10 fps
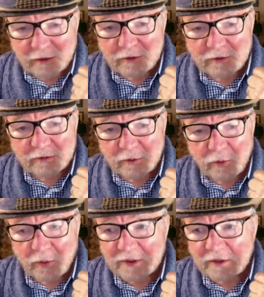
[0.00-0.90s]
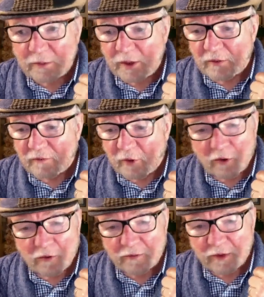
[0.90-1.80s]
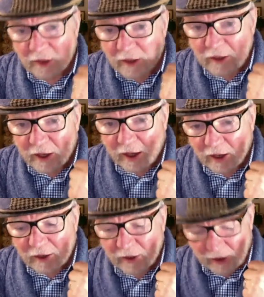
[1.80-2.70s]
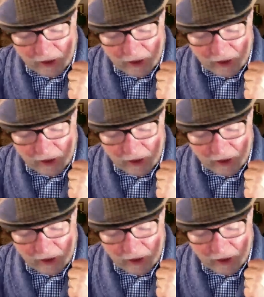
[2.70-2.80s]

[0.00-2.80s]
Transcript: who's who wants to be involved in that?